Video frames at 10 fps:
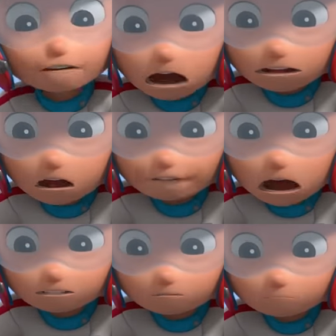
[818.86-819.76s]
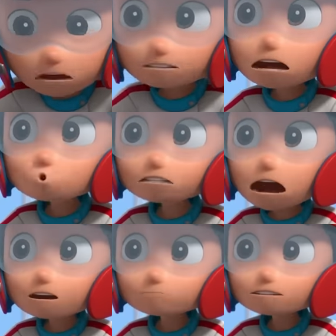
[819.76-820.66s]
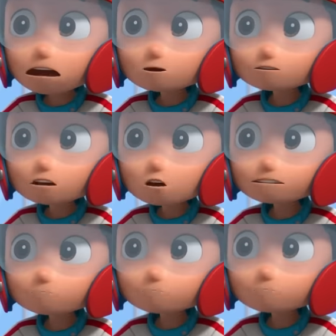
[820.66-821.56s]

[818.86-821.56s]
Fly to the front. It sounds like they made a U-turn.